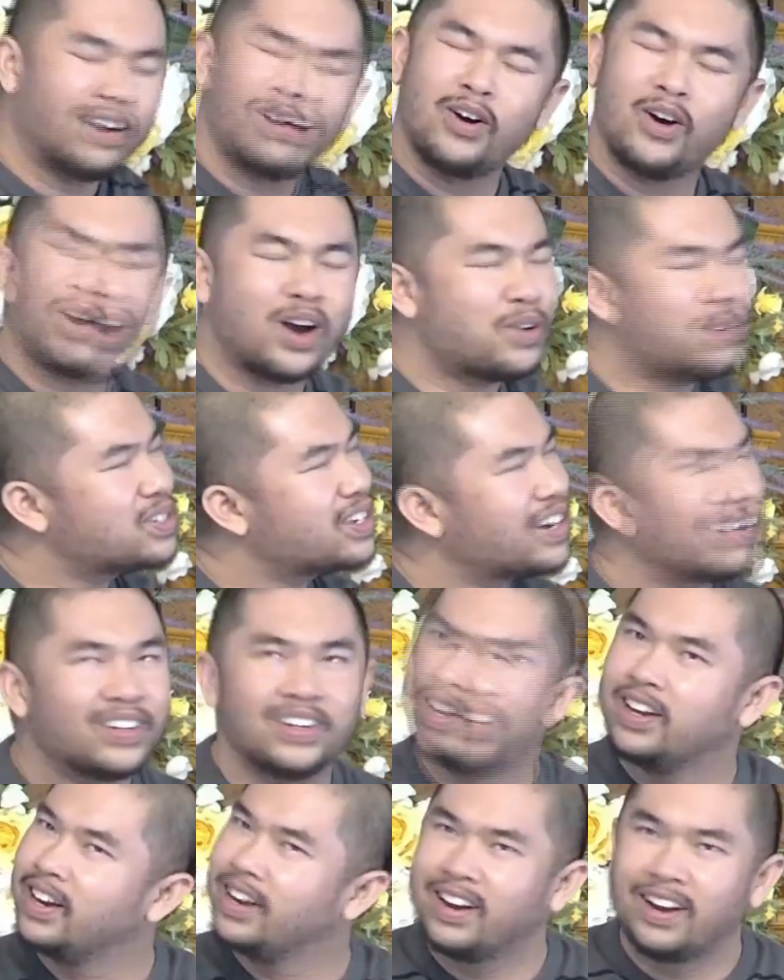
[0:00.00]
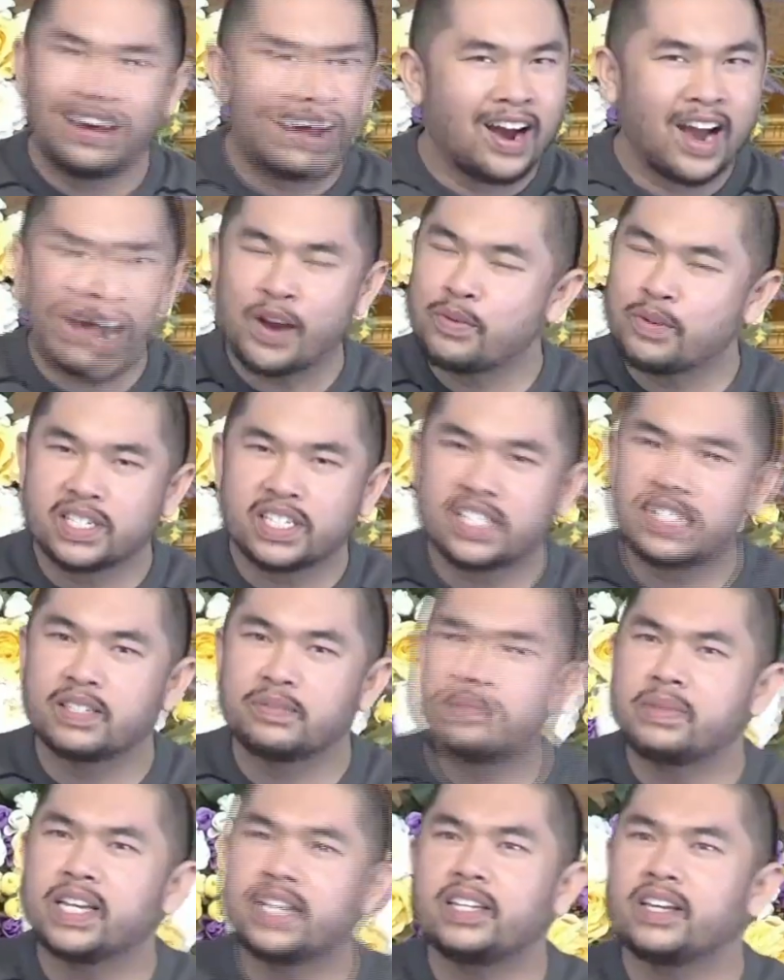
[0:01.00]
Oh, I was like, I was
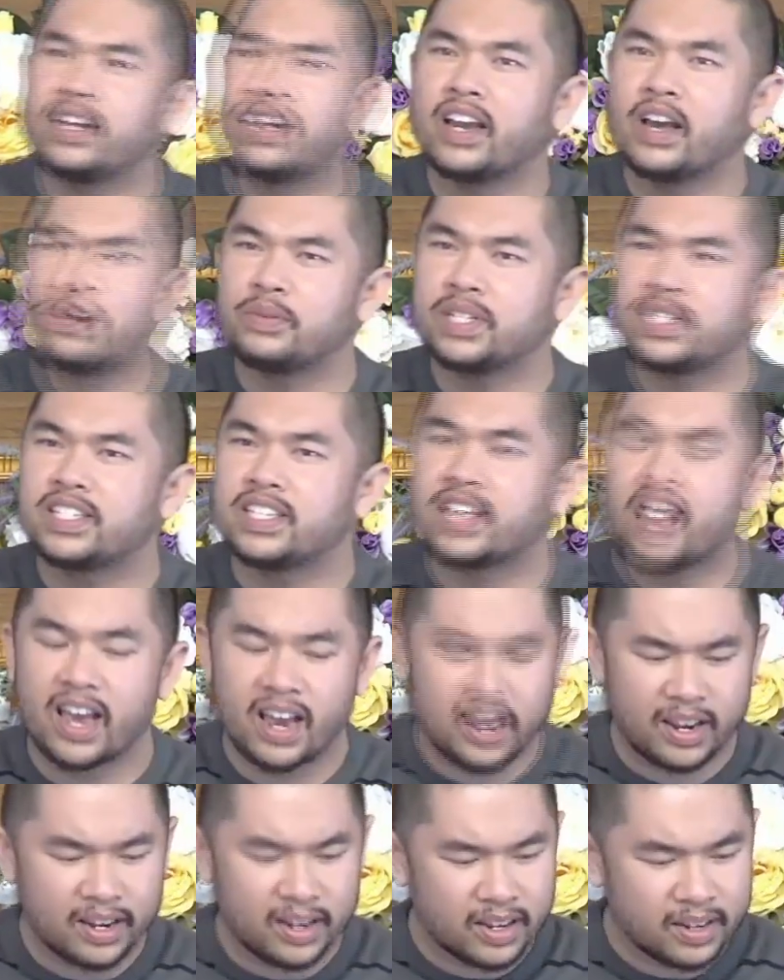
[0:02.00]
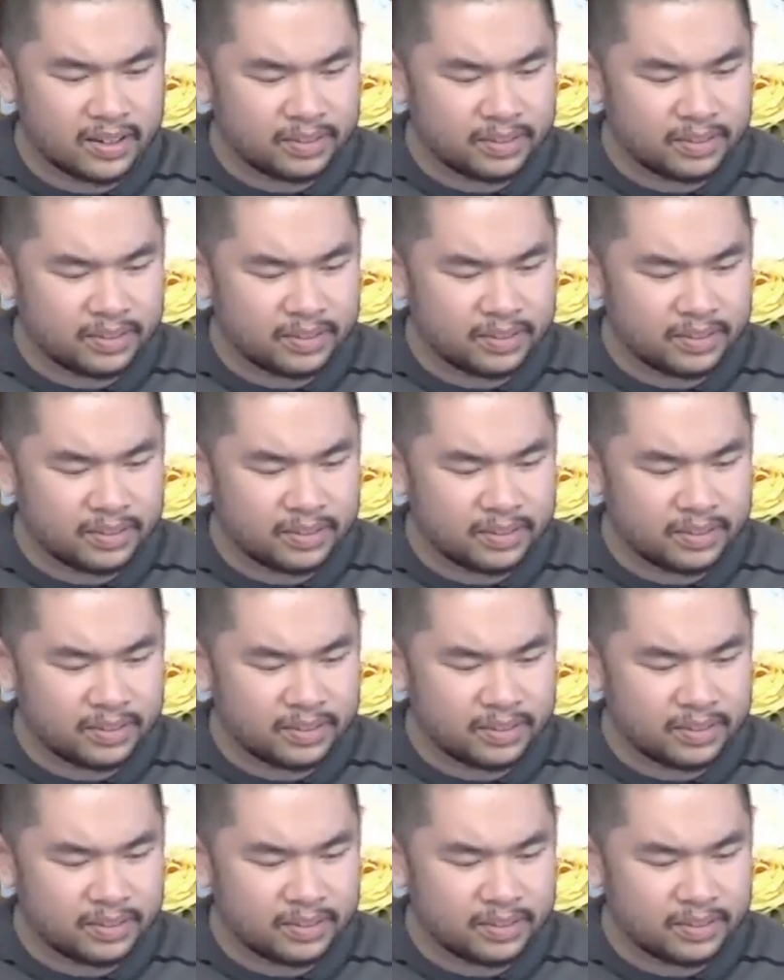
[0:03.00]
smitten, I would say.